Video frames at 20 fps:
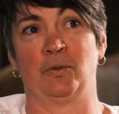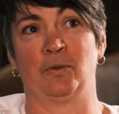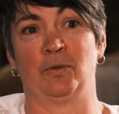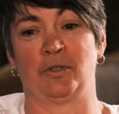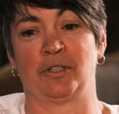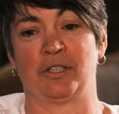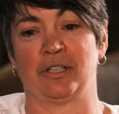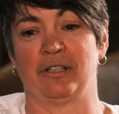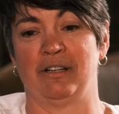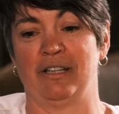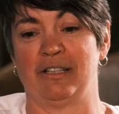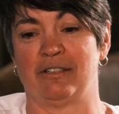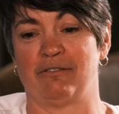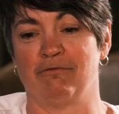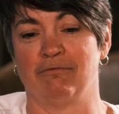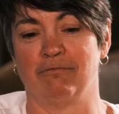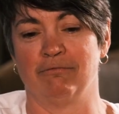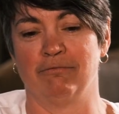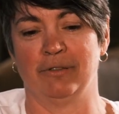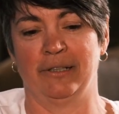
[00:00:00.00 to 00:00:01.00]
water.
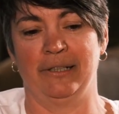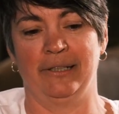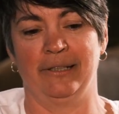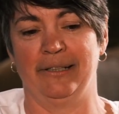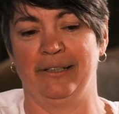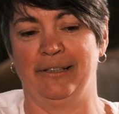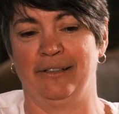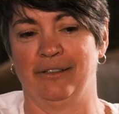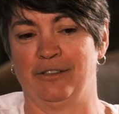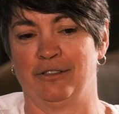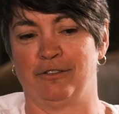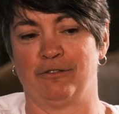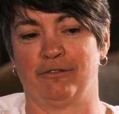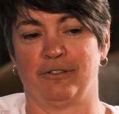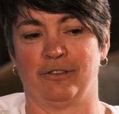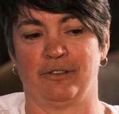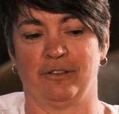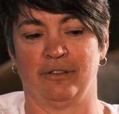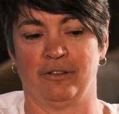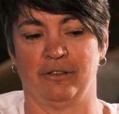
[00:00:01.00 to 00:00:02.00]
It's really good
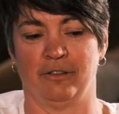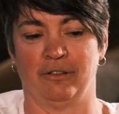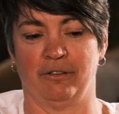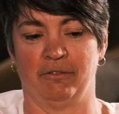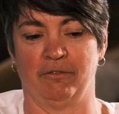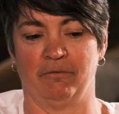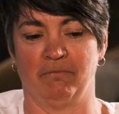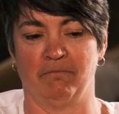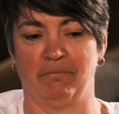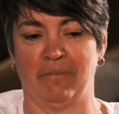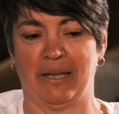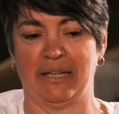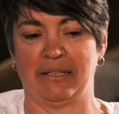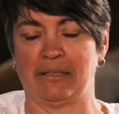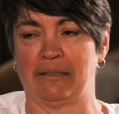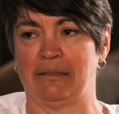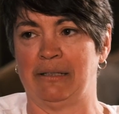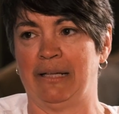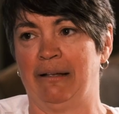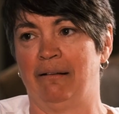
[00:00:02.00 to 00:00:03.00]
for
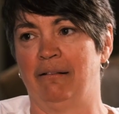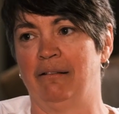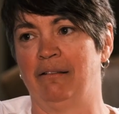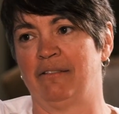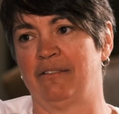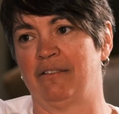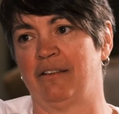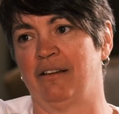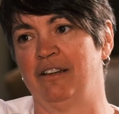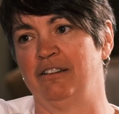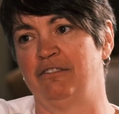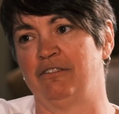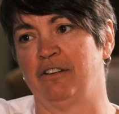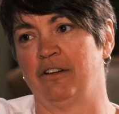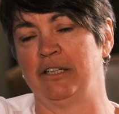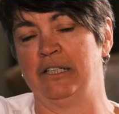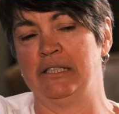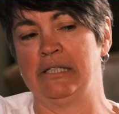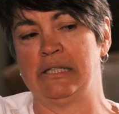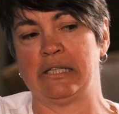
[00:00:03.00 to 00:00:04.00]
mental health, I
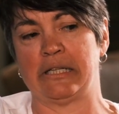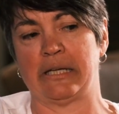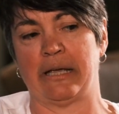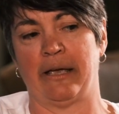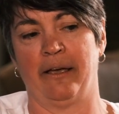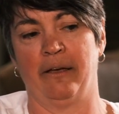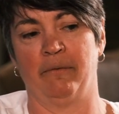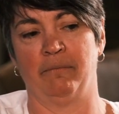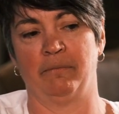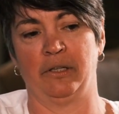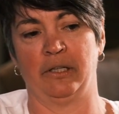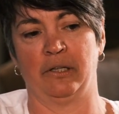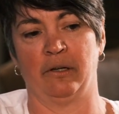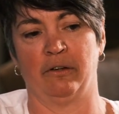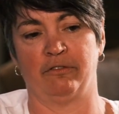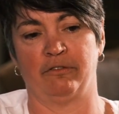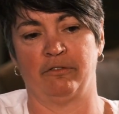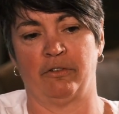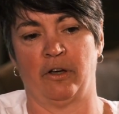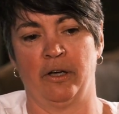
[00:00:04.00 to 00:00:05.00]
find. You know,
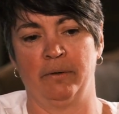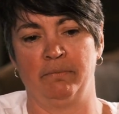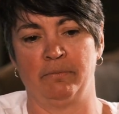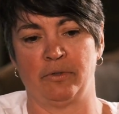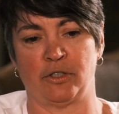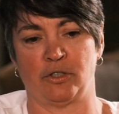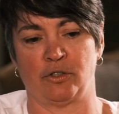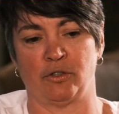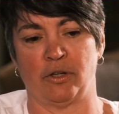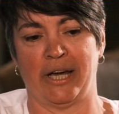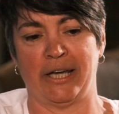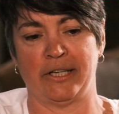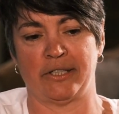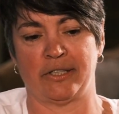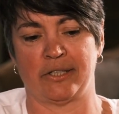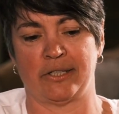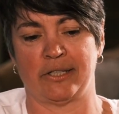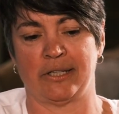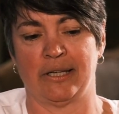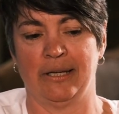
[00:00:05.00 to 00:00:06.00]
if I'm
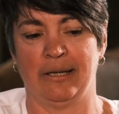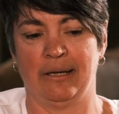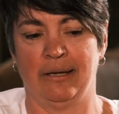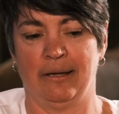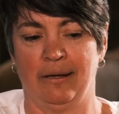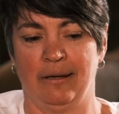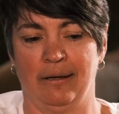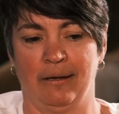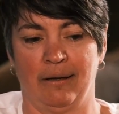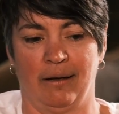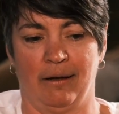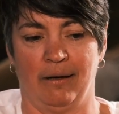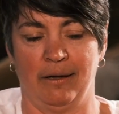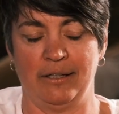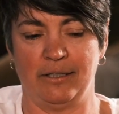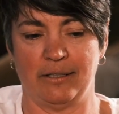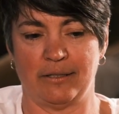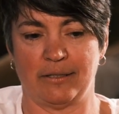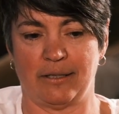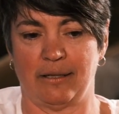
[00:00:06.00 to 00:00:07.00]
stressed,
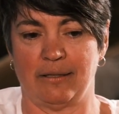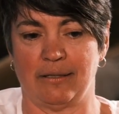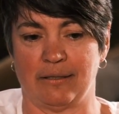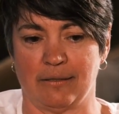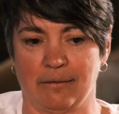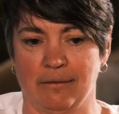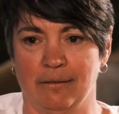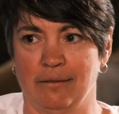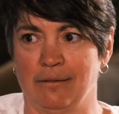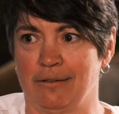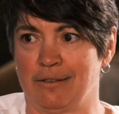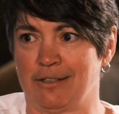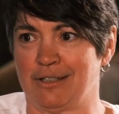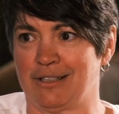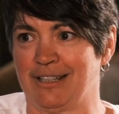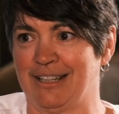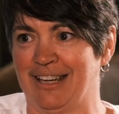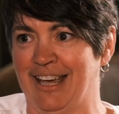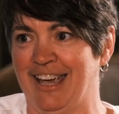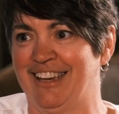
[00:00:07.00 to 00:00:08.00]
I just get this
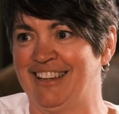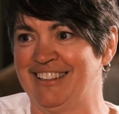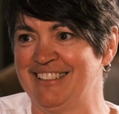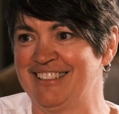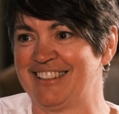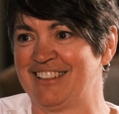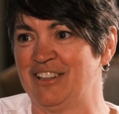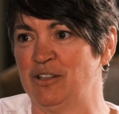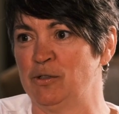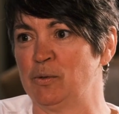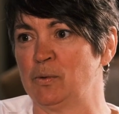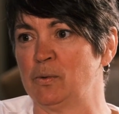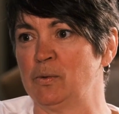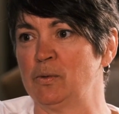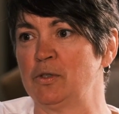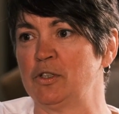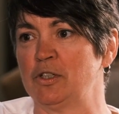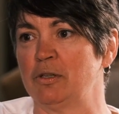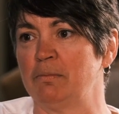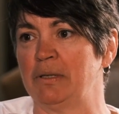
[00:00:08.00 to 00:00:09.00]
urge to get into cold
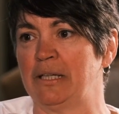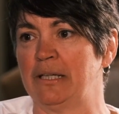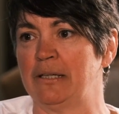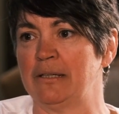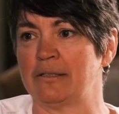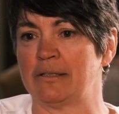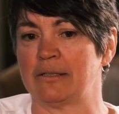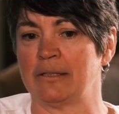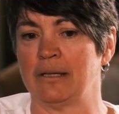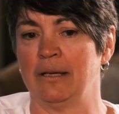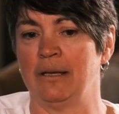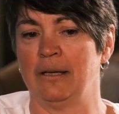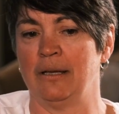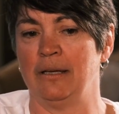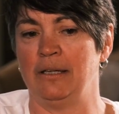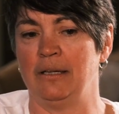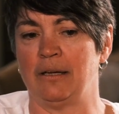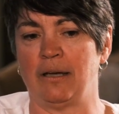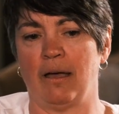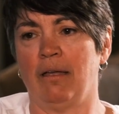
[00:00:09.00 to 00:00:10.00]
water, because
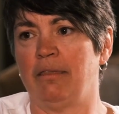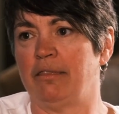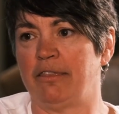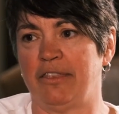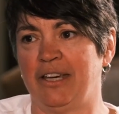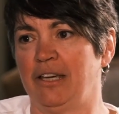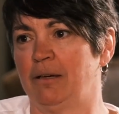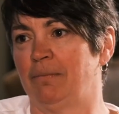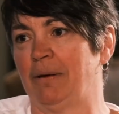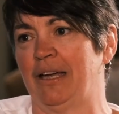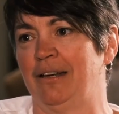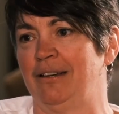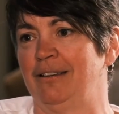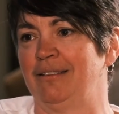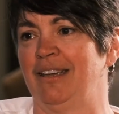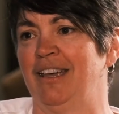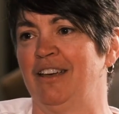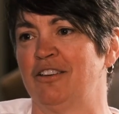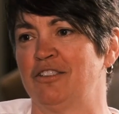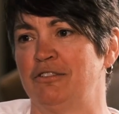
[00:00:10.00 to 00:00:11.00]
you can't think about
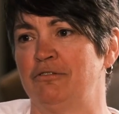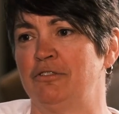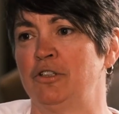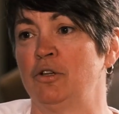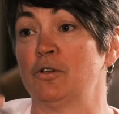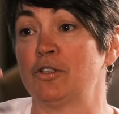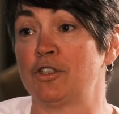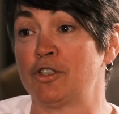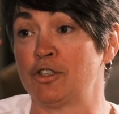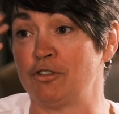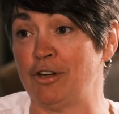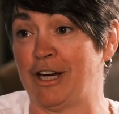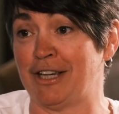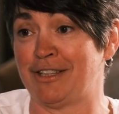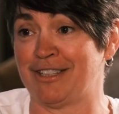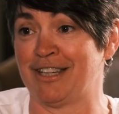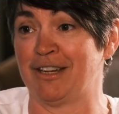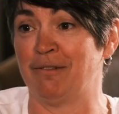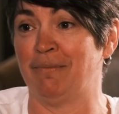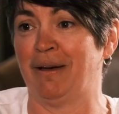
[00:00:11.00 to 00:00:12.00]
anything else. If you're
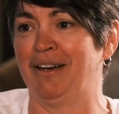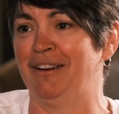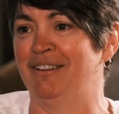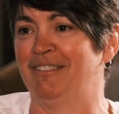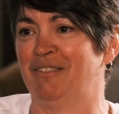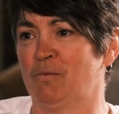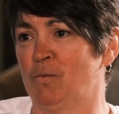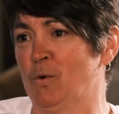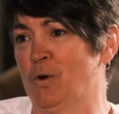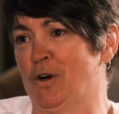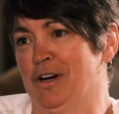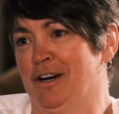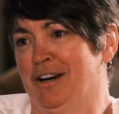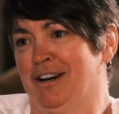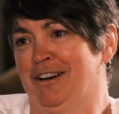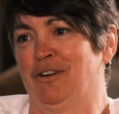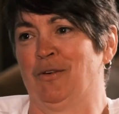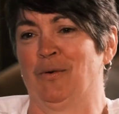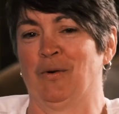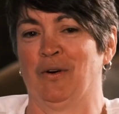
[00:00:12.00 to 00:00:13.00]
stressing about
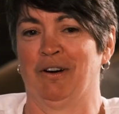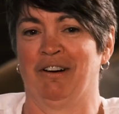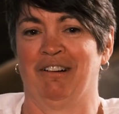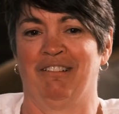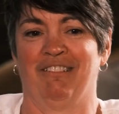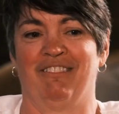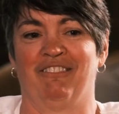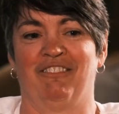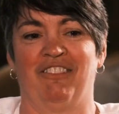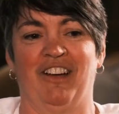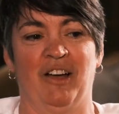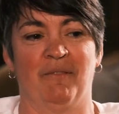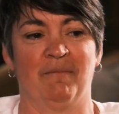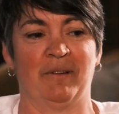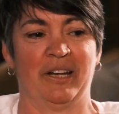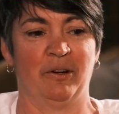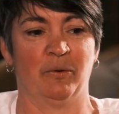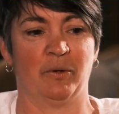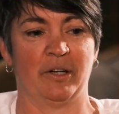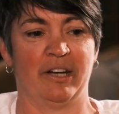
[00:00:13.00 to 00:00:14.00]
work or
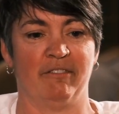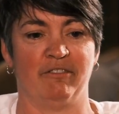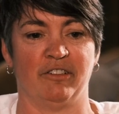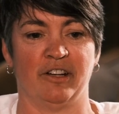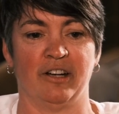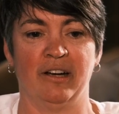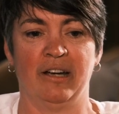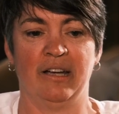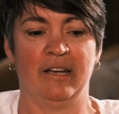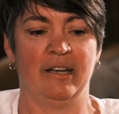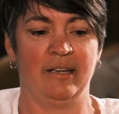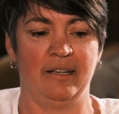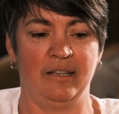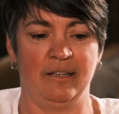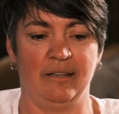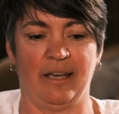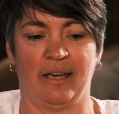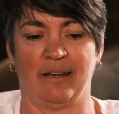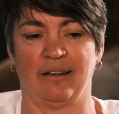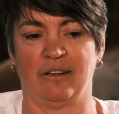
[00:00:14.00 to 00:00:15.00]
family or whatever,
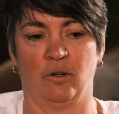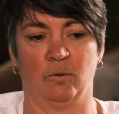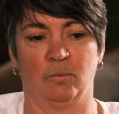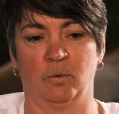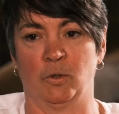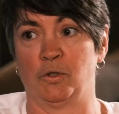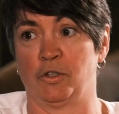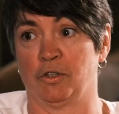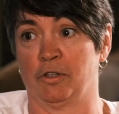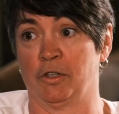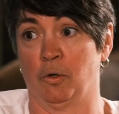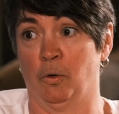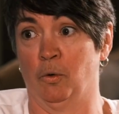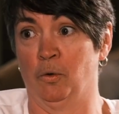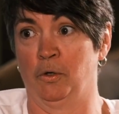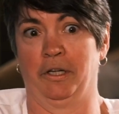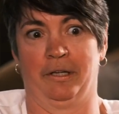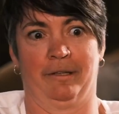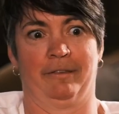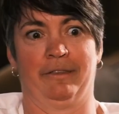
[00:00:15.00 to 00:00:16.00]
you get in cold water and
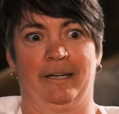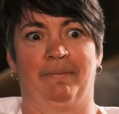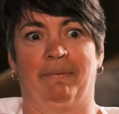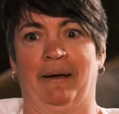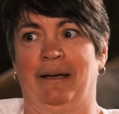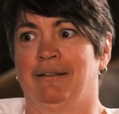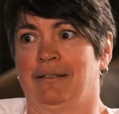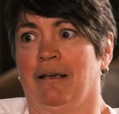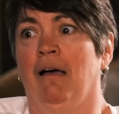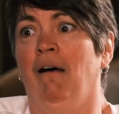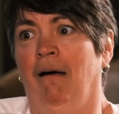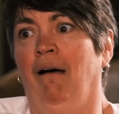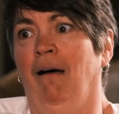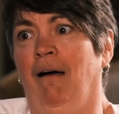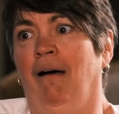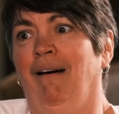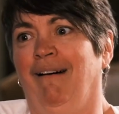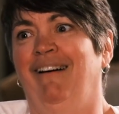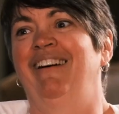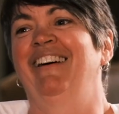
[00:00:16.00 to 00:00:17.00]
all you can think about is
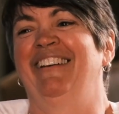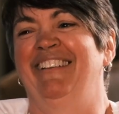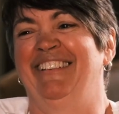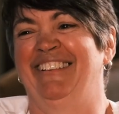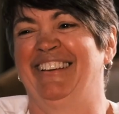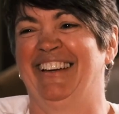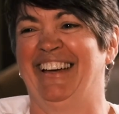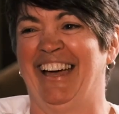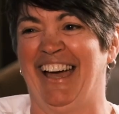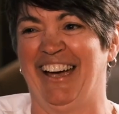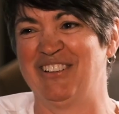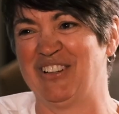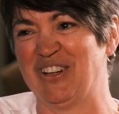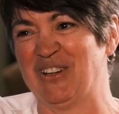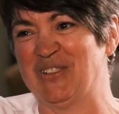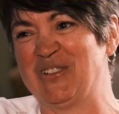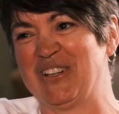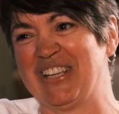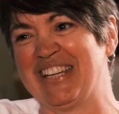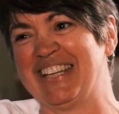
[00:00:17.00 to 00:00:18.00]
how
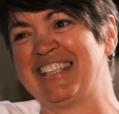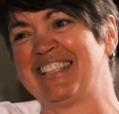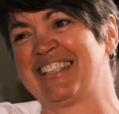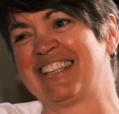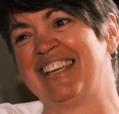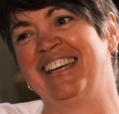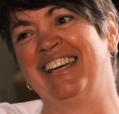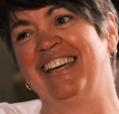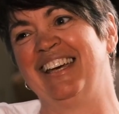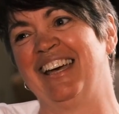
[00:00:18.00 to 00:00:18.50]
cold it is.